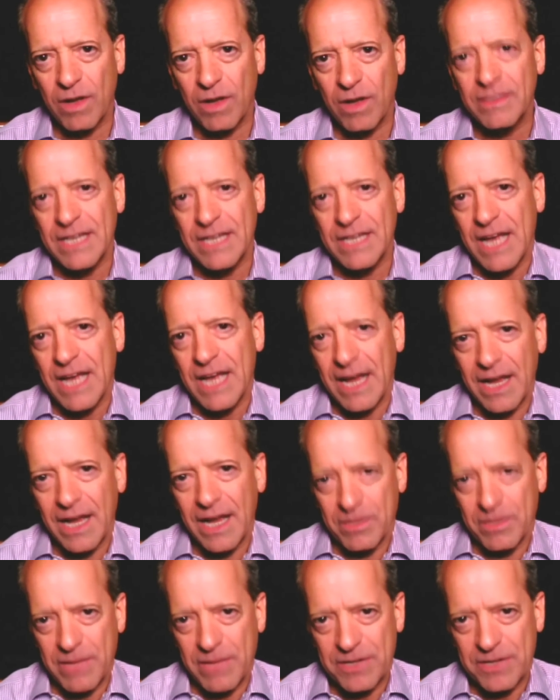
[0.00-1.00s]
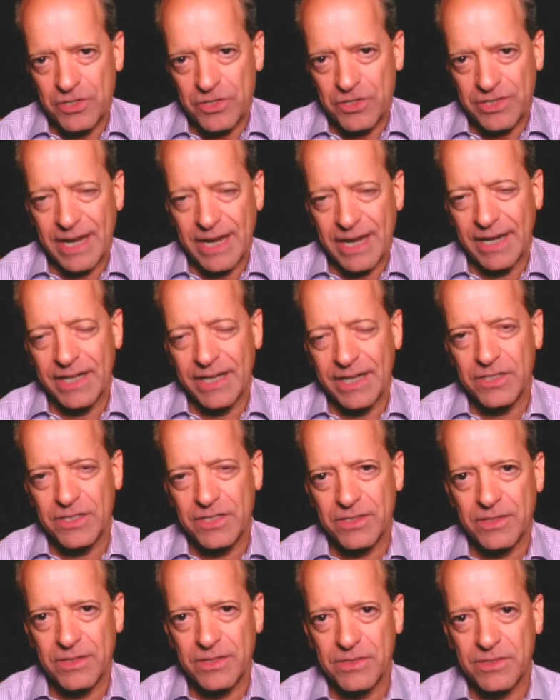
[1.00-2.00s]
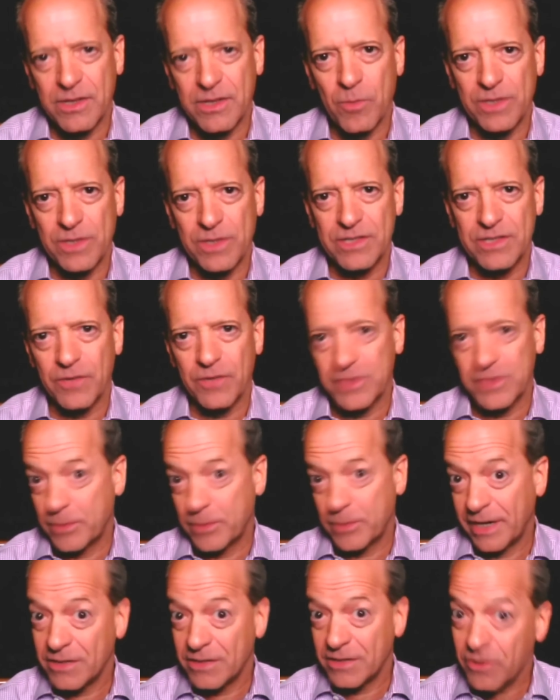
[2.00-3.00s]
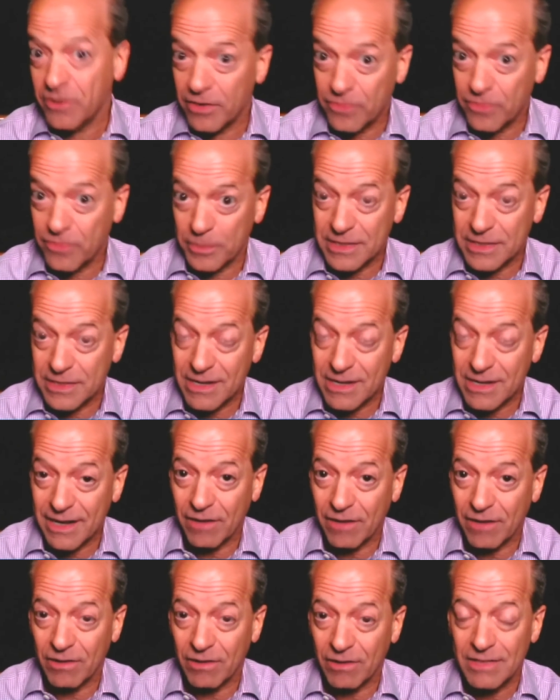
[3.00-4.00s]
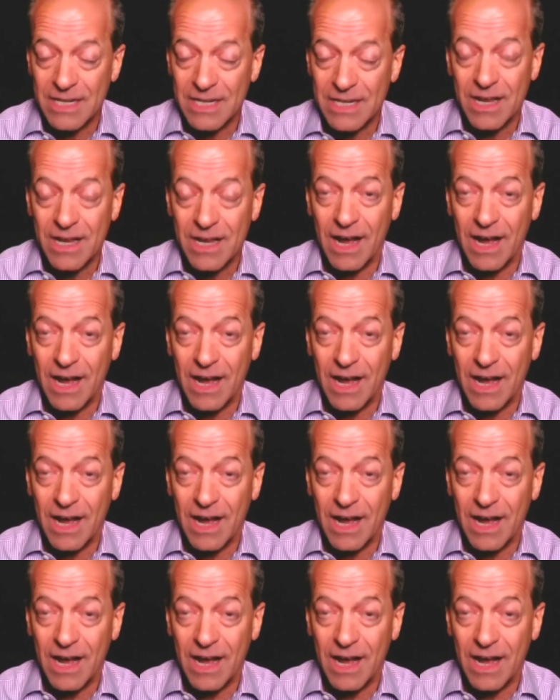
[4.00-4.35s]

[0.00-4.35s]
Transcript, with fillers: Well, Uh, as you say, it's somewhat self-explanatory from the title.